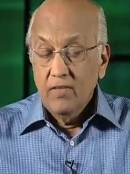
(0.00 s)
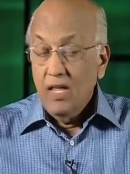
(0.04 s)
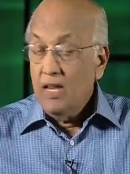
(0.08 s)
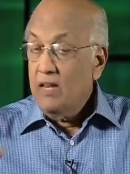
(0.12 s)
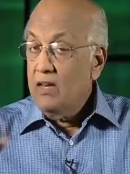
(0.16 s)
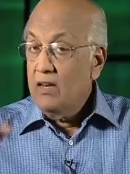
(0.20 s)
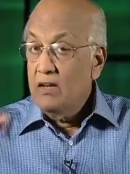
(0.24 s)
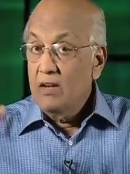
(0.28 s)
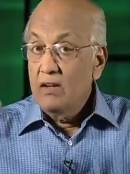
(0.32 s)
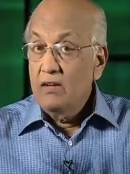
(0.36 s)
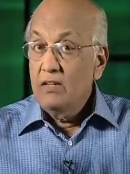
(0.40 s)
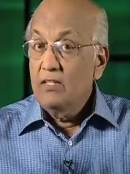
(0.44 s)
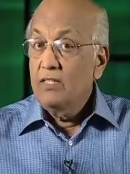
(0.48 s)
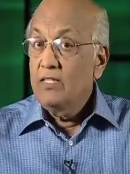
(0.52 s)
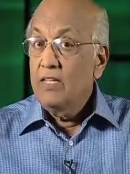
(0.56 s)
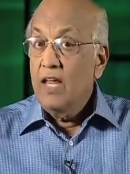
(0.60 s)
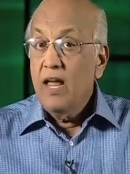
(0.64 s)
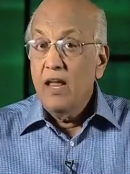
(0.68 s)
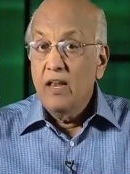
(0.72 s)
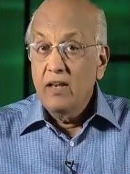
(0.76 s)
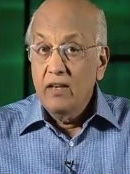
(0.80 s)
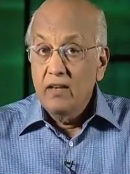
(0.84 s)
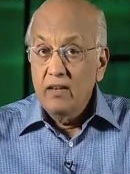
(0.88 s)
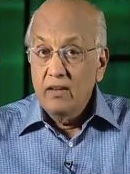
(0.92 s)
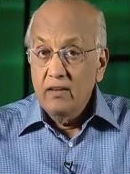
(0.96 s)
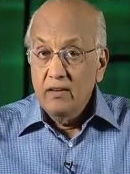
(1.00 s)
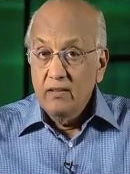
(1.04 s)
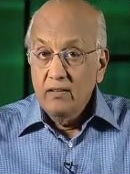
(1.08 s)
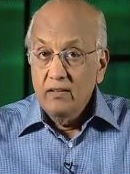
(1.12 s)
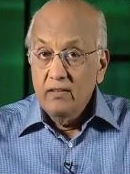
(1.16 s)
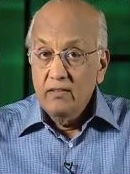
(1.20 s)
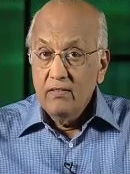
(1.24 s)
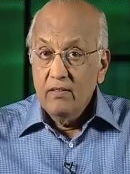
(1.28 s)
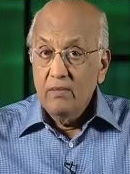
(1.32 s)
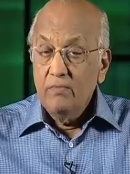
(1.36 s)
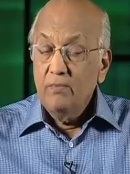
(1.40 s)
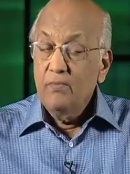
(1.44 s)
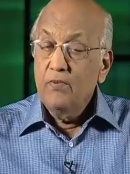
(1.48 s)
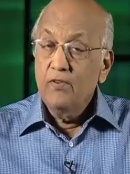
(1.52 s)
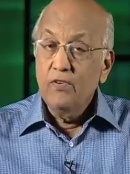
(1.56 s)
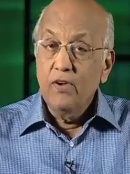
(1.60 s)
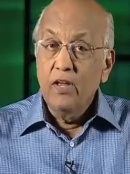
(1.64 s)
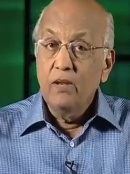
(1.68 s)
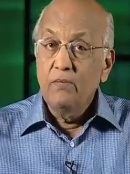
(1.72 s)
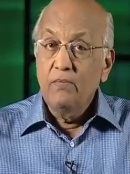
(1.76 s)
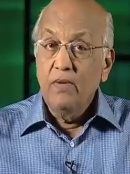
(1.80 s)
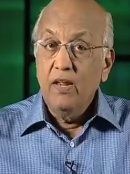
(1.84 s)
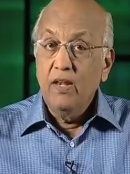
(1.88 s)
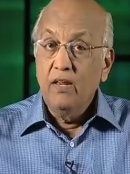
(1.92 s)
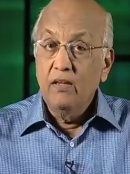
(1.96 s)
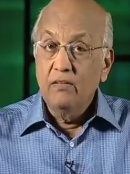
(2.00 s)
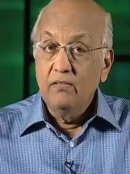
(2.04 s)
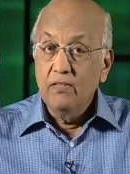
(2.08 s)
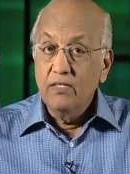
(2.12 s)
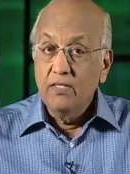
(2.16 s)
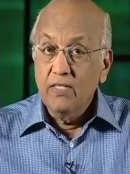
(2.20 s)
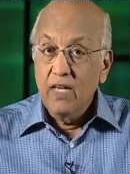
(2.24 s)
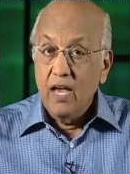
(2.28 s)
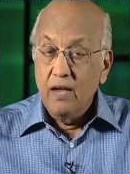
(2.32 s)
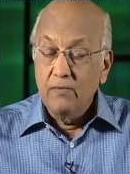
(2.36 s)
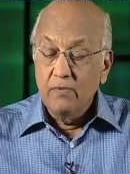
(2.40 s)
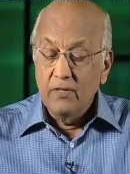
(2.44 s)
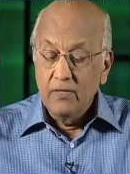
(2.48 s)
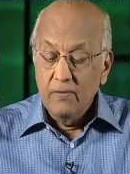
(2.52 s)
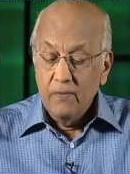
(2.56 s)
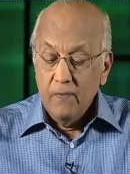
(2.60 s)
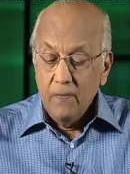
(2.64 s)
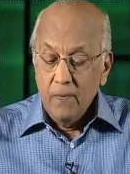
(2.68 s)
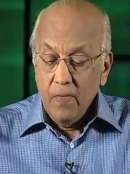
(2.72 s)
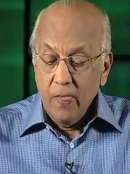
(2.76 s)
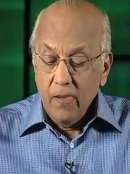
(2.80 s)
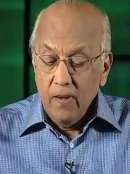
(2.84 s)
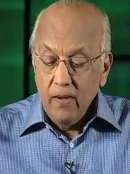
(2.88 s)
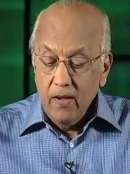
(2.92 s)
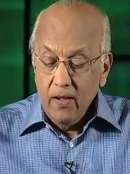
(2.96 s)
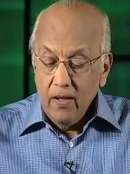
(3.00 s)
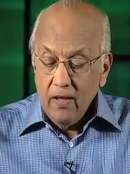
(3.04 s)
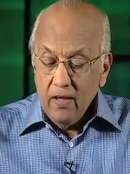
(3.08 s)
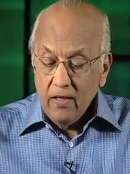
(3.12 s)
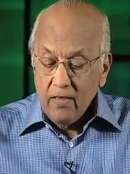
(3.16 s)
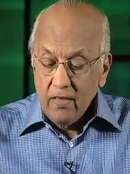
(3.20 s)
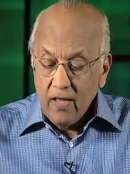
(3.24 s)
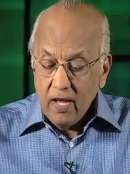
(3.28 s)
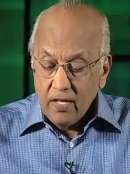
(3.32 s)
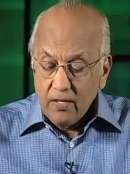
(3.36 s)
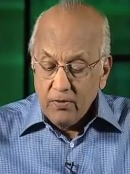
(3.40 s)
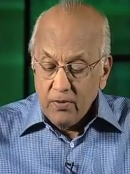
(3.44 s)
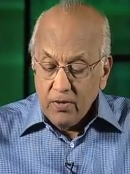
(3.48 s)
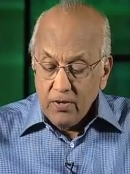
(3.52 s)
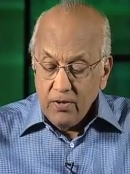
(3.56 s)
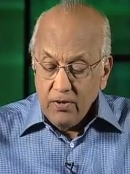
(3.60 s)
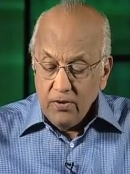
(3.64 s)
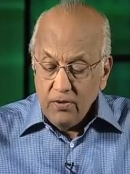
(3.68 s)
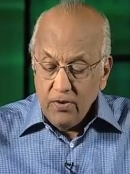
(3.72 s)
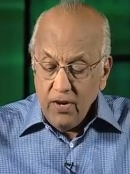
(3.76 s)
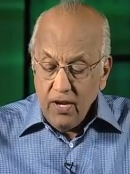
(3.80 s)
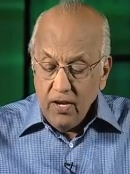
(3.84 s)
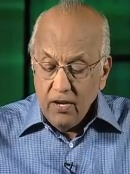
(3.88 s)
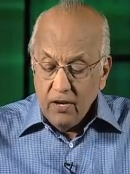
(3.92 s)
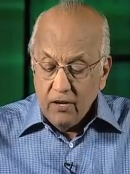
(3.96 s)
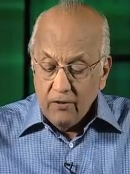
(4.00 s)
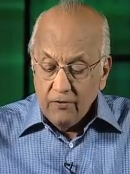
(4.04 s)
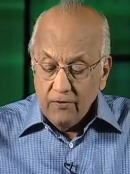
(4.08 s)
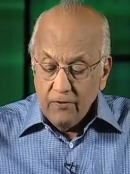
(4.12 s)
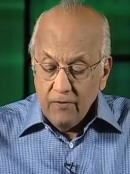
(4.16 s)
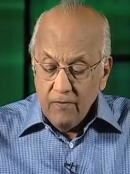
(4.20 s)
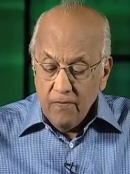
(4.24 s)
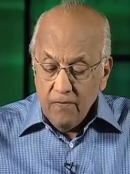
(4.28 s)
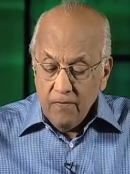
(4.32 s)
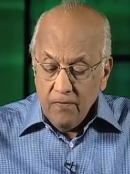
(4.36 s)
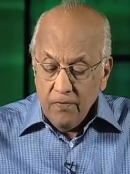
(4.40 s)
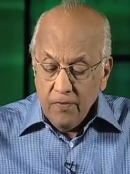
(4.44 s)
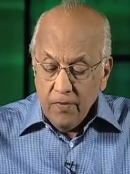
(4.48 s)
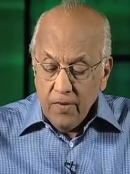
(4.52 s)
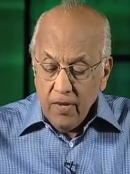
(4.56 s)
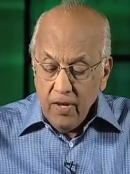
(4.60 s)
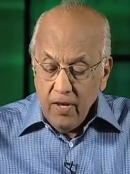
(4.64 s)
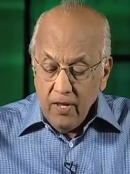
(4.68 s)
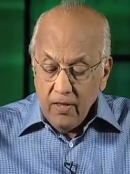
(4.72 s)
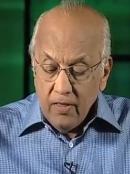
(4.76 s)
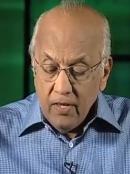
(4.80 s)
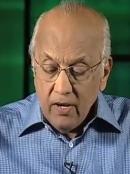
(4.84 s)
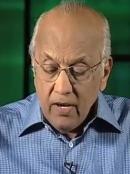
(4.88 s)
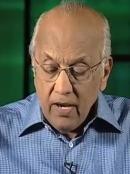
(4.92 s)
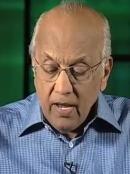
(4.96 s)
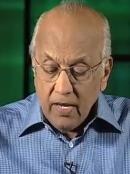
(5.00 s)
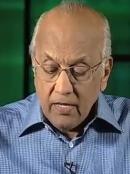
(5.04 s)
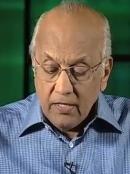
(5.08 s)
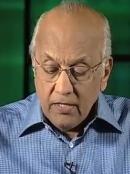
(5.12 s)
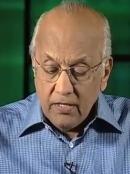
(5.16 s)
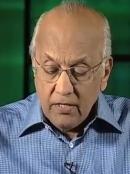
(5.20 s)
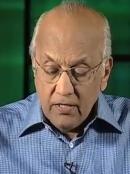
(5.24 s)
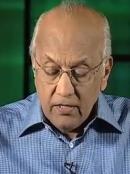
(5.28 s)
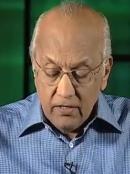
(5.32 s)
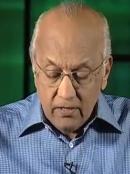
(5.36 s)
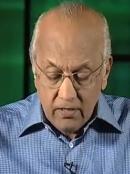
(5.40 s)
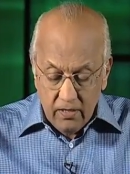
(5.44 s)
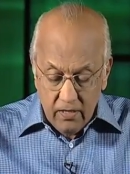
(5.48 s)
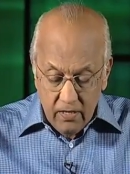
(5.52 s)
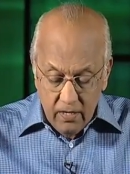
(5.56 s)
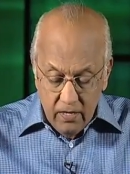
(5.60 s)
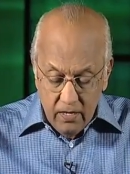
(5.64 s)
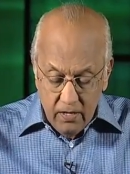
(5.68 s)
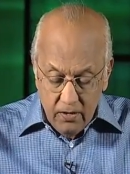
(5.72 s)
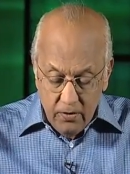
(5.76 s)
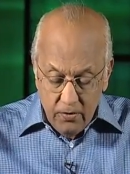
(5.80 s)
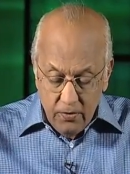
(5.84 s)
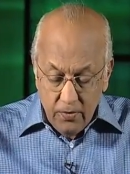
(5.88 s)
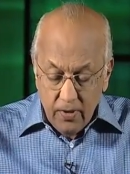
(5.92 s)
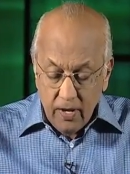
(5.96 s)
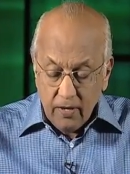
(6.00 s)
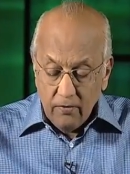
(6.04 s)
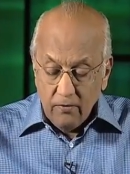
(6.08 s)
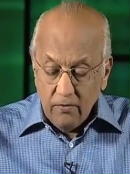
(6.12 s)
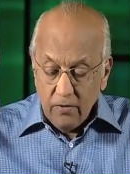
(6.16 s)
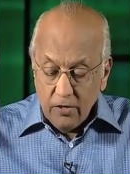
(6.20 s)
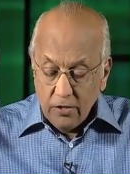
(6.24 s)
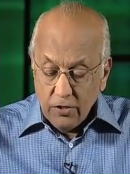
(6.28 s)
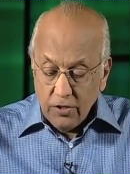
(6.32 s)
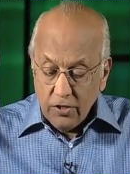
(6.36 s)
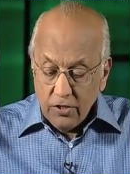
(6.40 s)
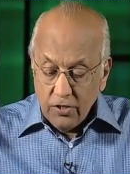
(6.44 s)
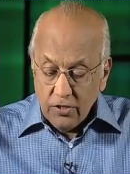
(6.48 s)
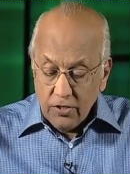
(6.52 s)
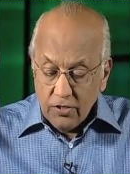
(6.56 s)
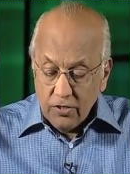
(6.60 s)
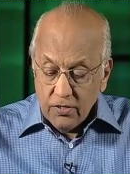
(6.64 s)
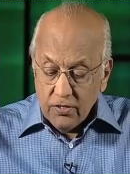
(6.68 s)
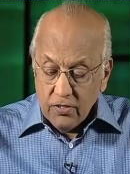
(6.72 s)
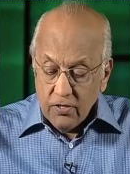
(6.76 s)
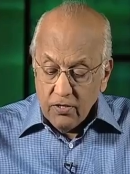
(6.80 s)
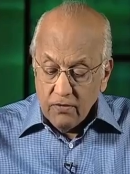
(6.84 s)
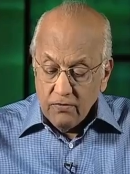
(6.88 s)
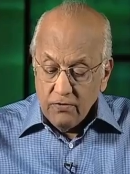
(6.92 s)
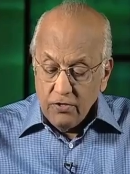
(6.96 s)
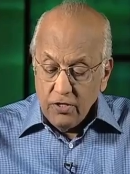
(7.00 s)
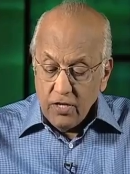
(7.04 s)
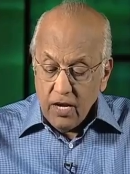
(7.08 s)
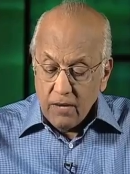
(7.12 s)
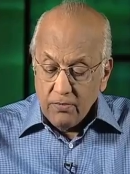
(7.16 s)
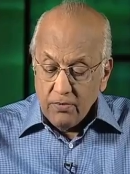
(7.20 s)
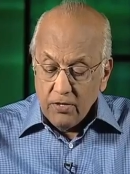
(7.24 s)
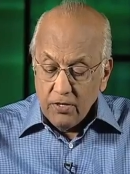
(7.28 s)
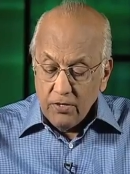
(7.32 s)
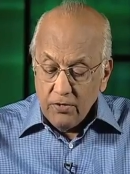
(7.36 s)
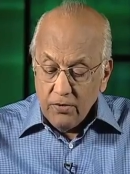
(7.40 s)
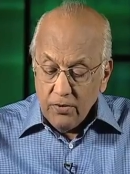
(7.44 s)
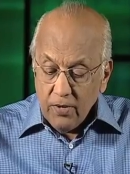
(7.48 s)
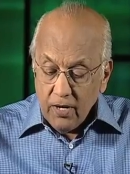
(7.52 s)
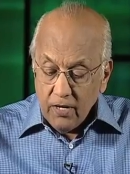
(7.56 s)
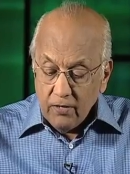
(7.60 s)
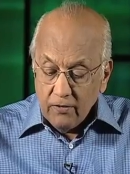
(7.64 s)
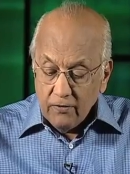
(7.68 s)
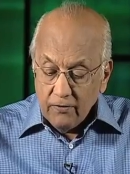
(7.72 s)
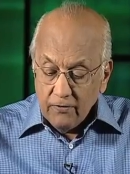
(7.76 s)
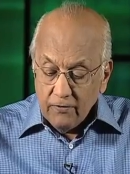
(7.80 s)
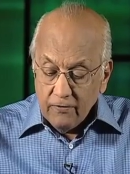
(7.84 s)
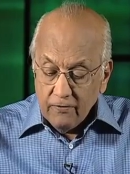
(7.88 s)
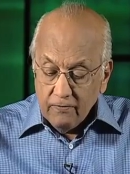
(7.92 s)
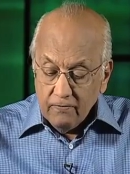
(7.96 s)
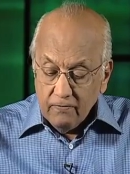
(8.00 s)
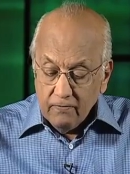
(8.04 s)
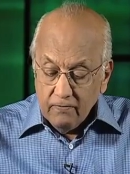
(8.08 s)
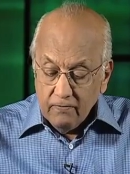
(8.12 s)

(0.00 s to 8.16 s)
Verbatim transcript: They didn't understand the real meaning of the Sabbath. And that's what you read of in the next 12 verses of chapter 12.